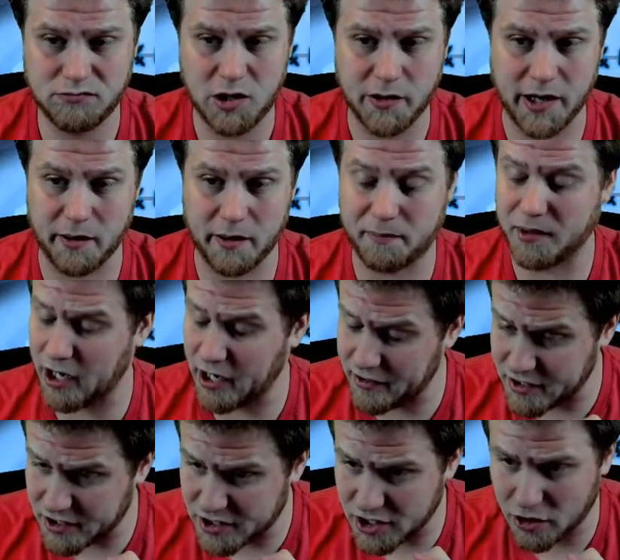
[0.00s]
Got blood on
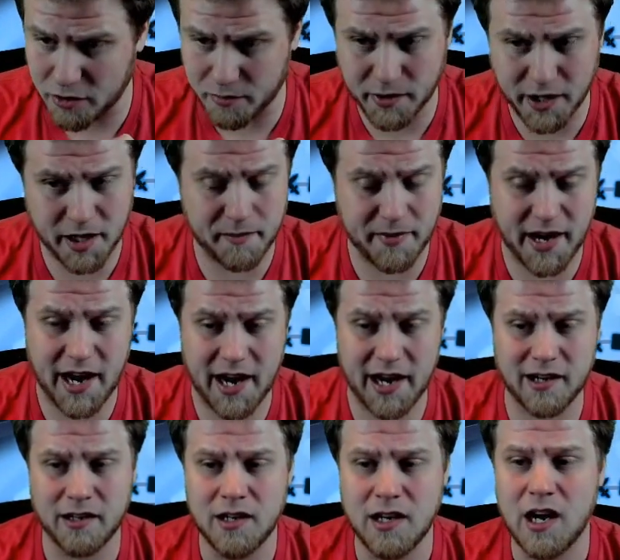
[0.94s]
the snow to bring it back.
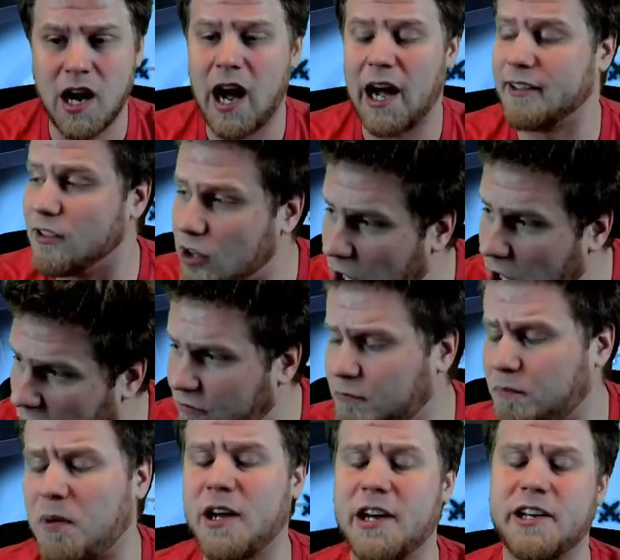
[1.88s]
I
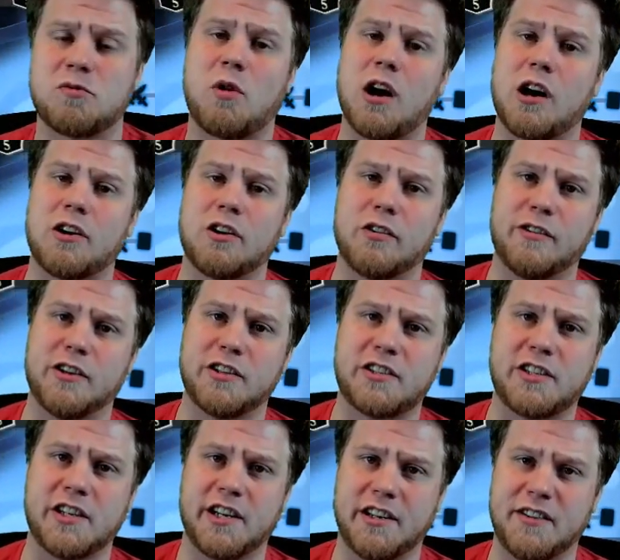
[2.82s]
love Planeswalker
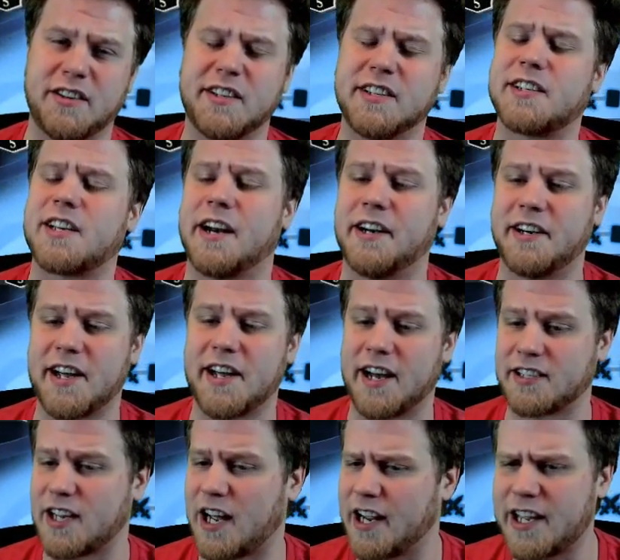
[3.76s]
diversity in these kind of
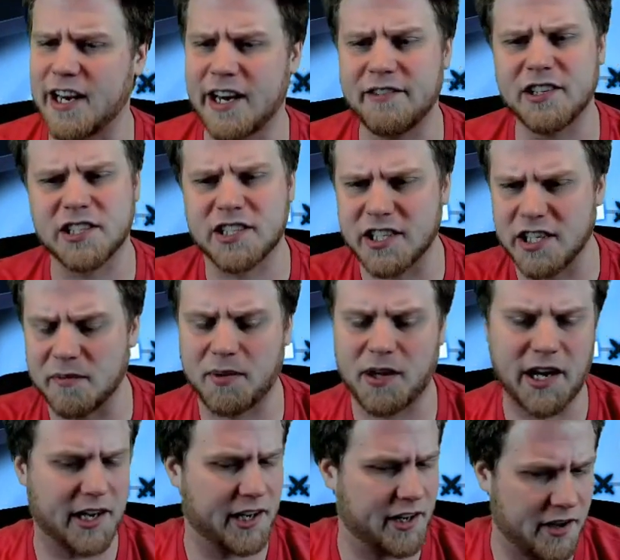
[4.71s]
decks. I can even see
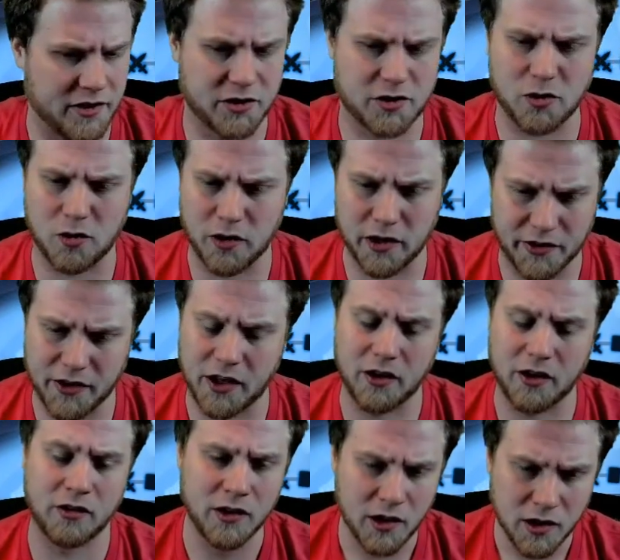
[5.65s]
playing another Sorin, though.